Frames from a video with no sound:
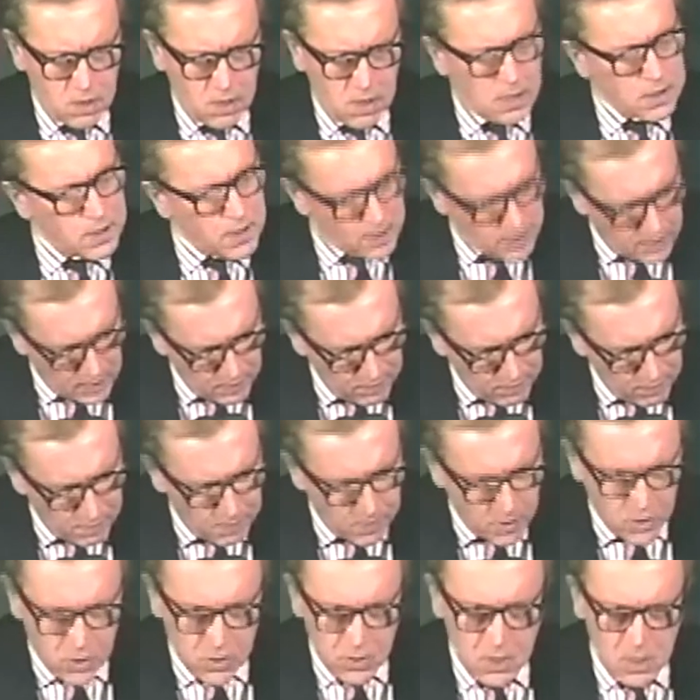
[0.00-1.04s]
I said, "Thank you very
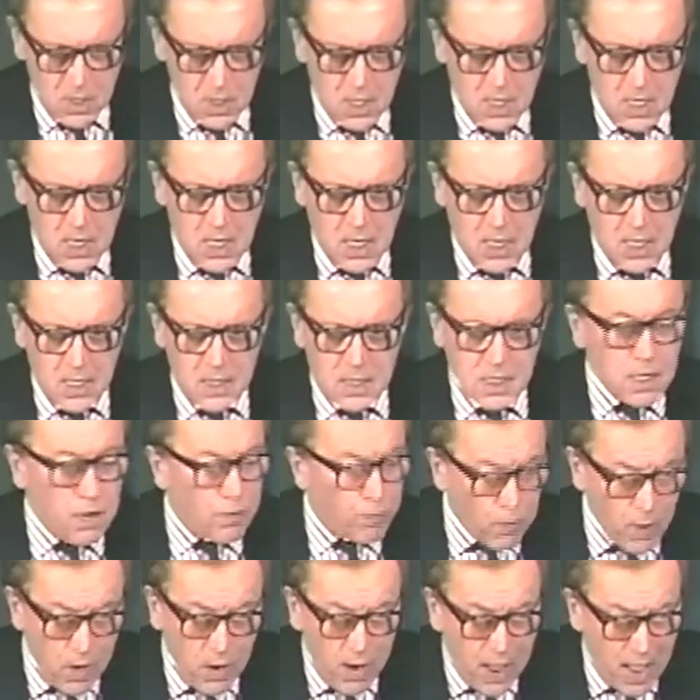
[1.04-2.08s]
much." He said, "If
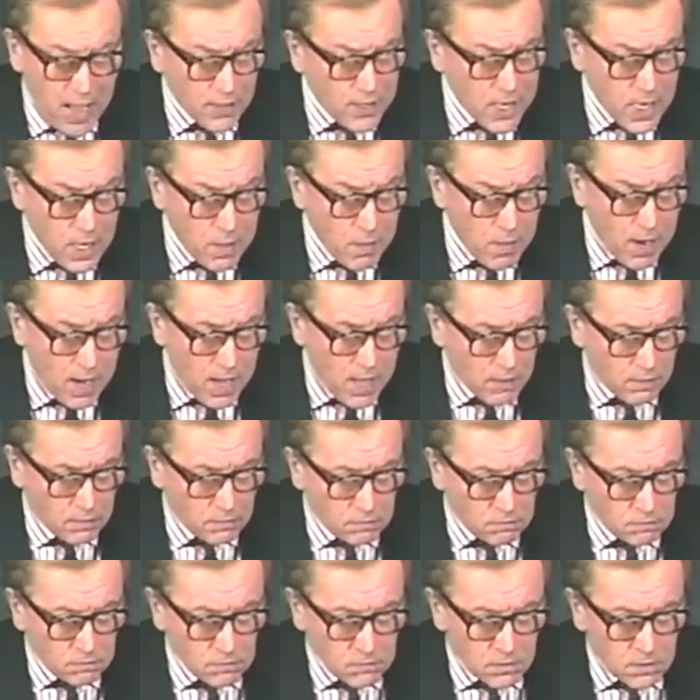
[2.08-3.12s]
we're out anywhere,
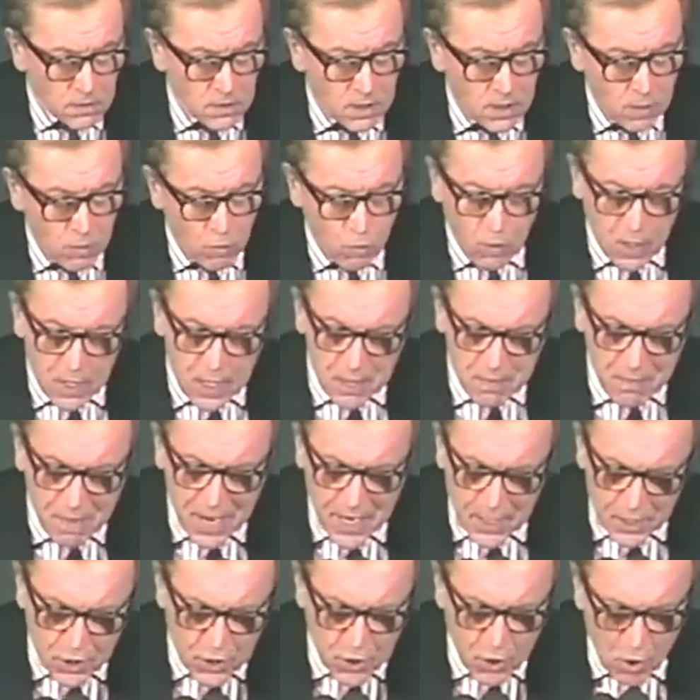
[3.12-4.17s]
we
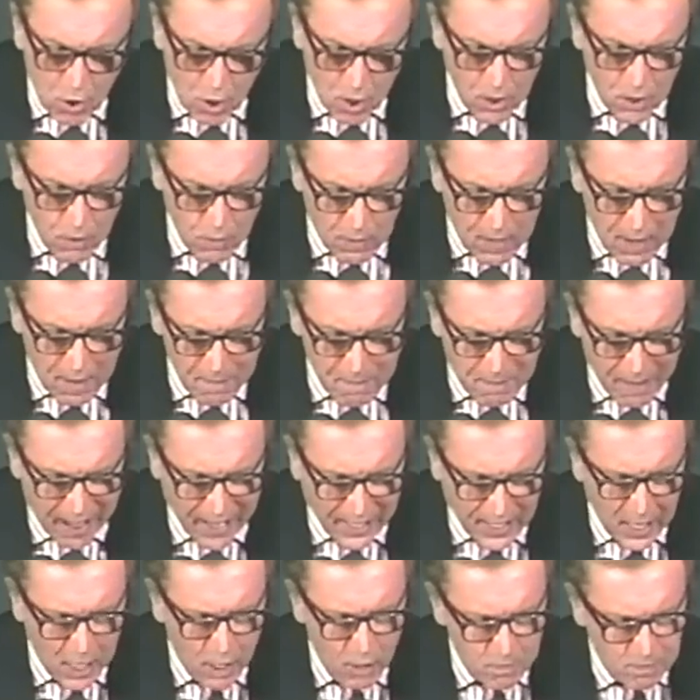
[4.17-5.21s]
make sure that we're
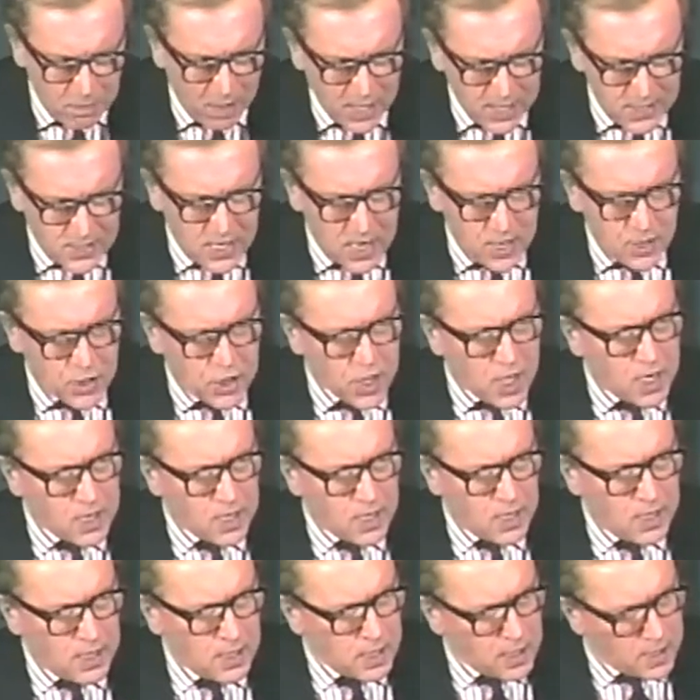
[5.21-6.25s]
back home by
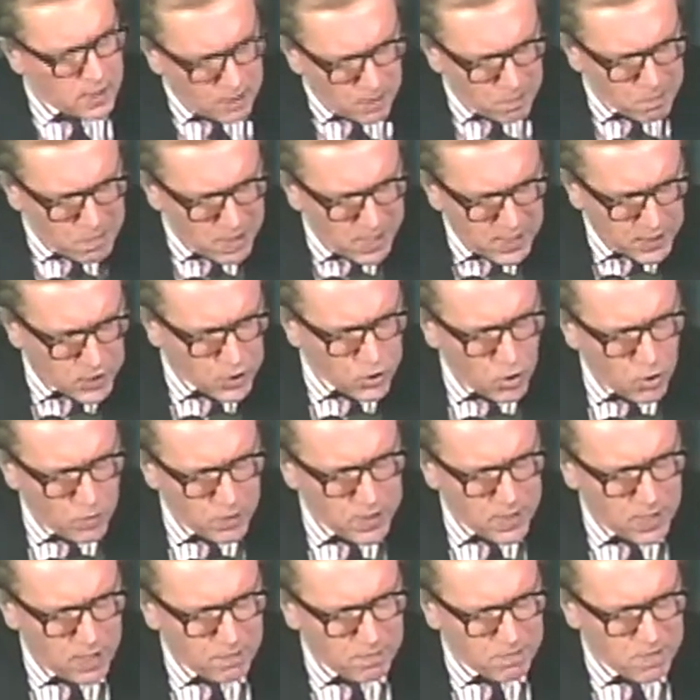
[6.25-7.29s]
10:30 to make sure we
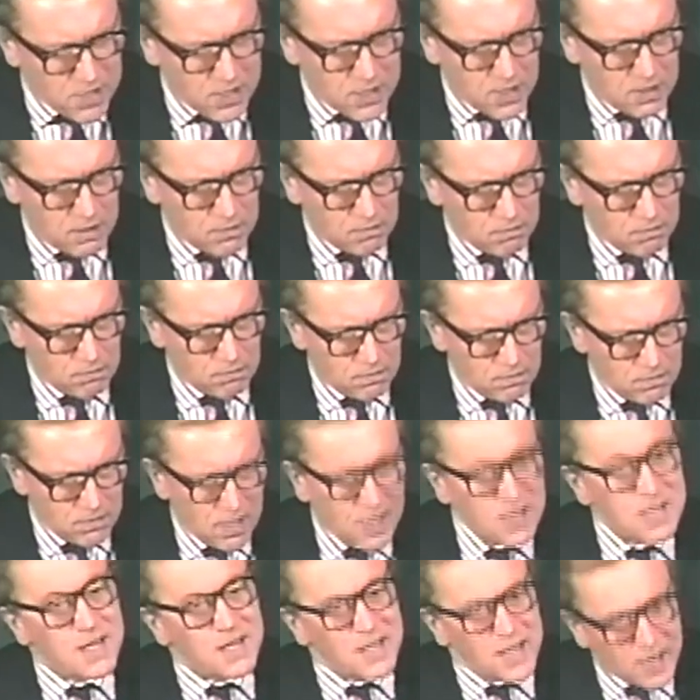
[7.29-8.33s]
don't miss it."
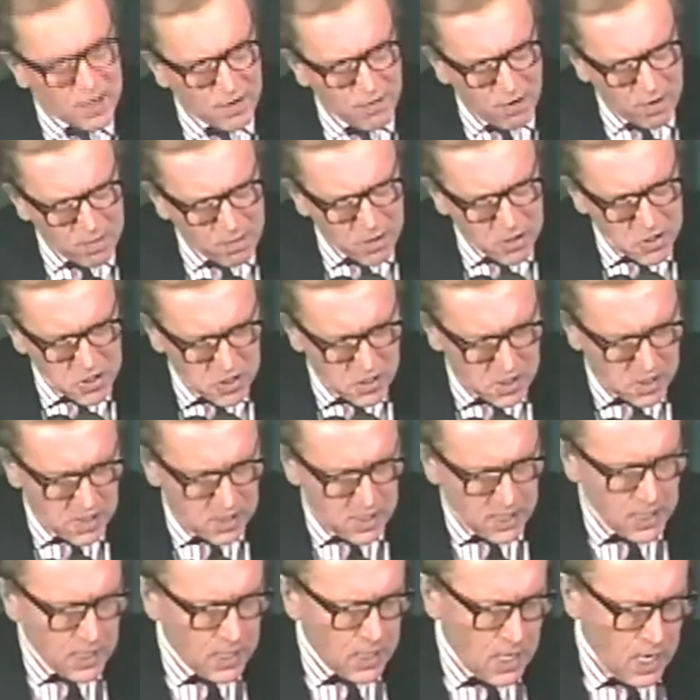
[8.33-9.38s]
I said, "Thank you very much indeed."
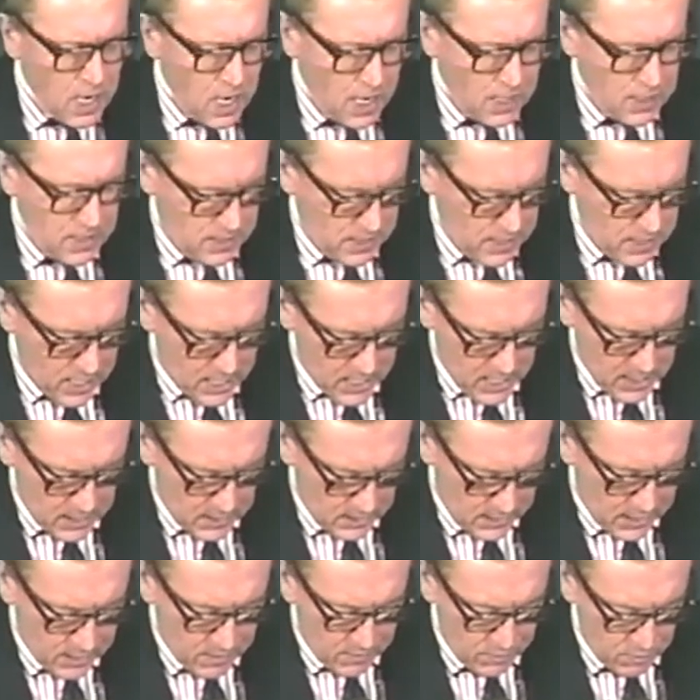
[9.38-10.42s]
And he said, and
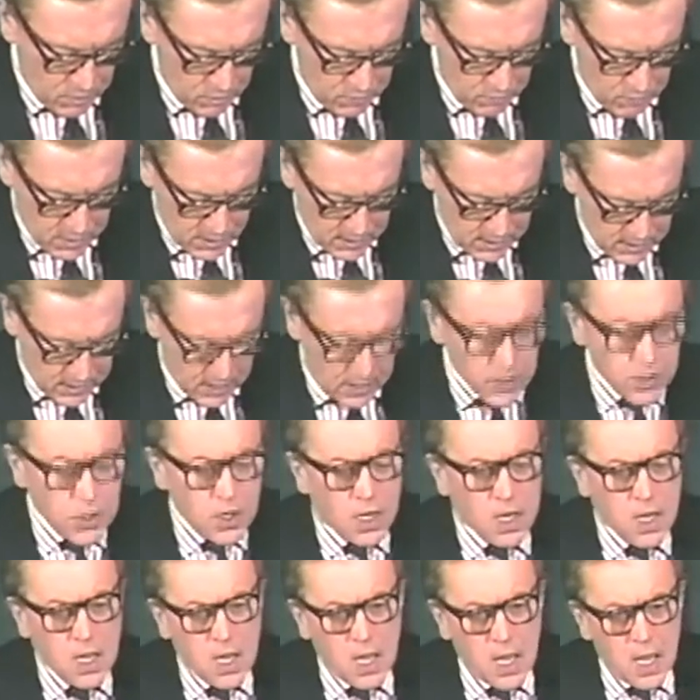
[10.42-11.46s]
carried on writing out the
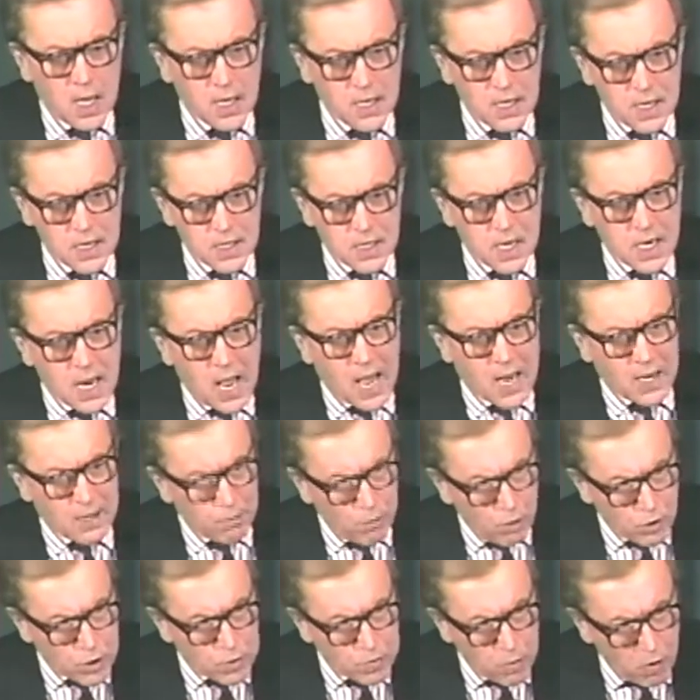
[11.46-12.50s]
check. And he said, "And
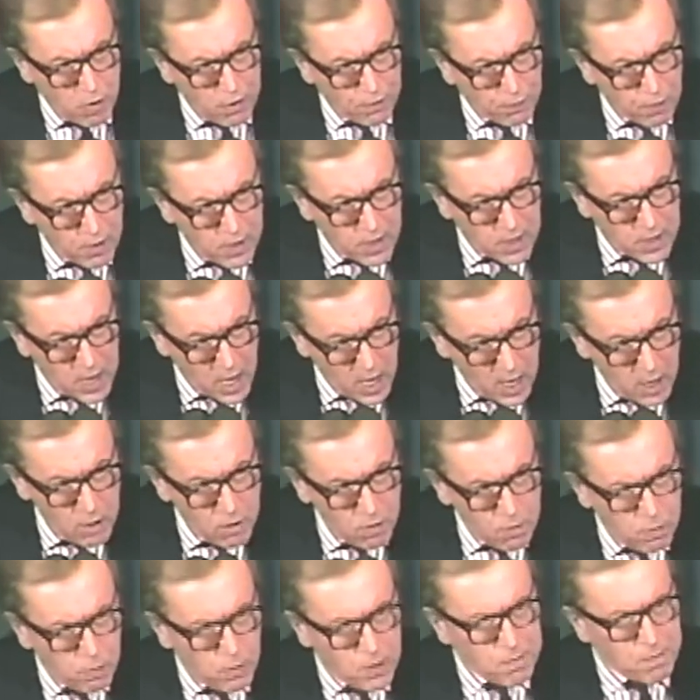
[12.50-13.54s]
what's more, if we're at
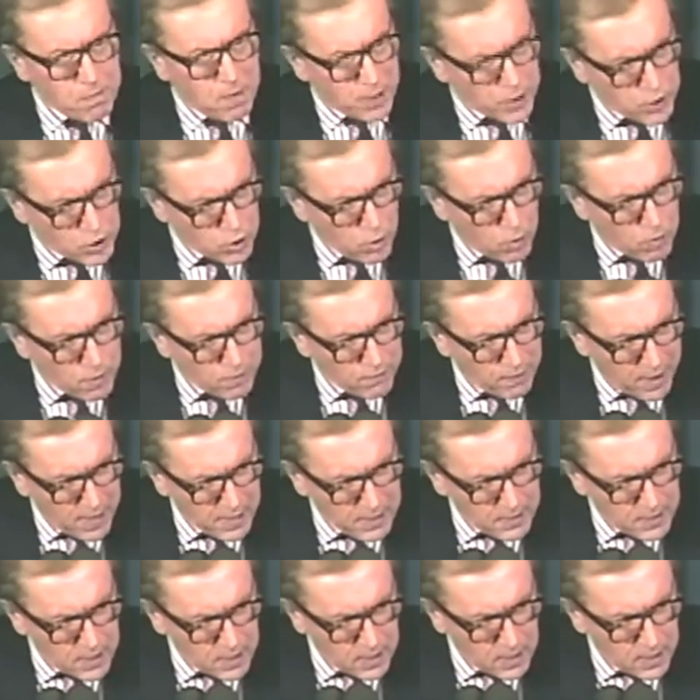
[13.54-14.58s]
home, we make sure we've
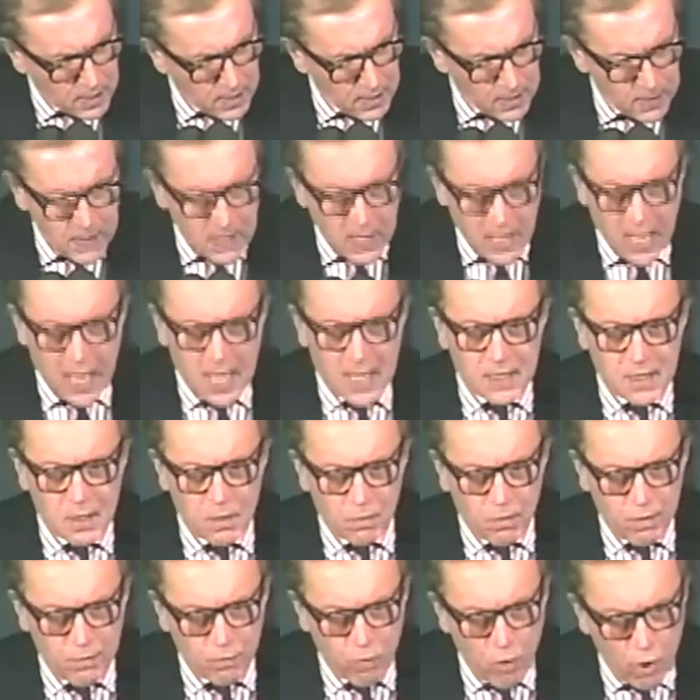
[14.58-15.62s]
had dinner and that
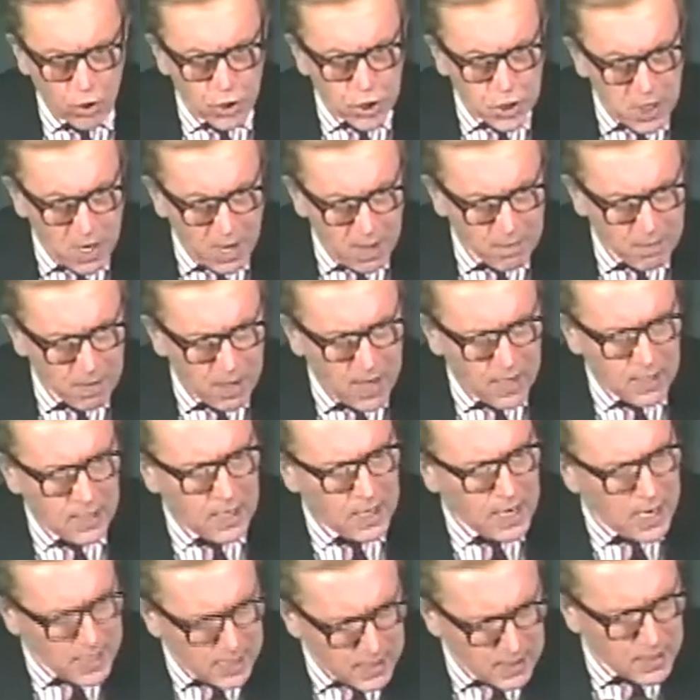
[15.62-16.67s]
we've washed up
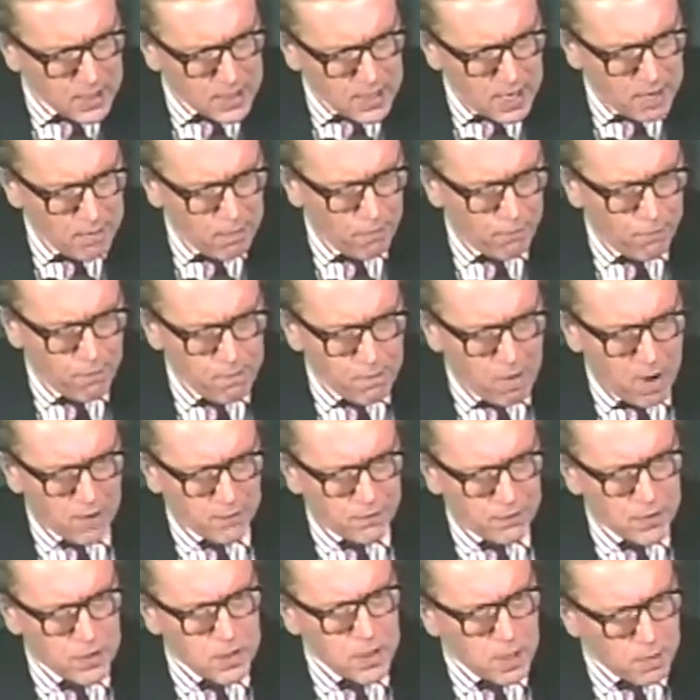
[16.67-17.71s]
and laid the table for
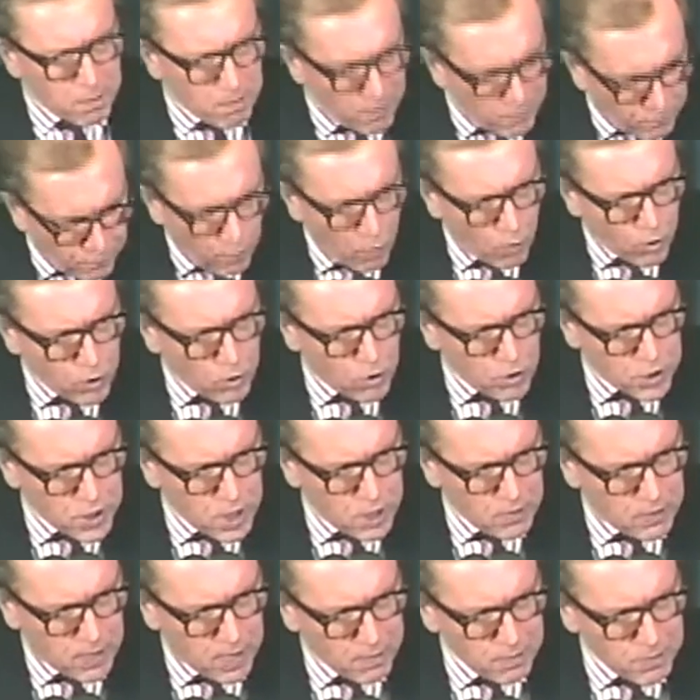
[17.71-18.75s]
breakfast before your
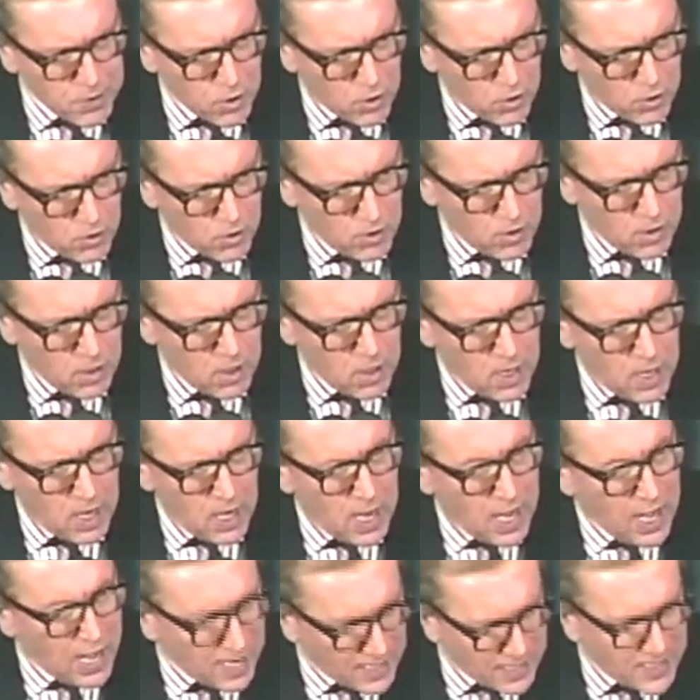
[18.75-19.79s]
show comes on
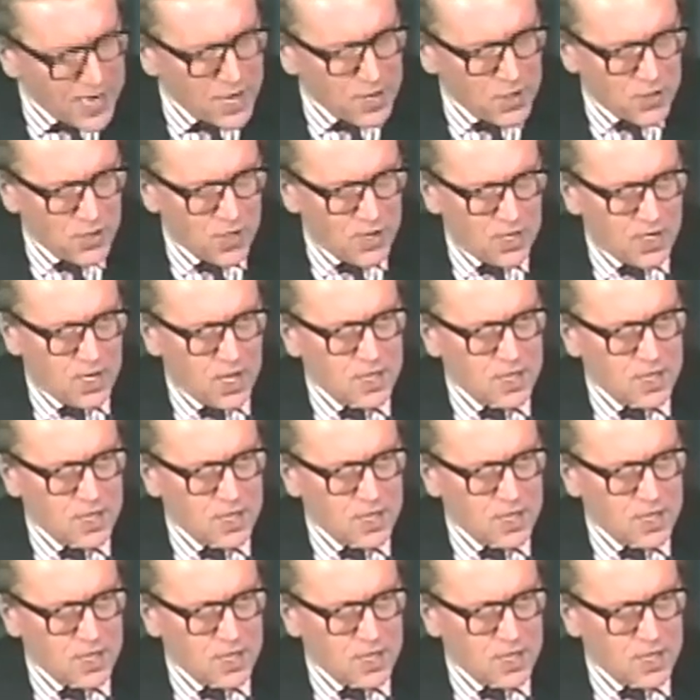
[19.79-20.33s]
at 10:30.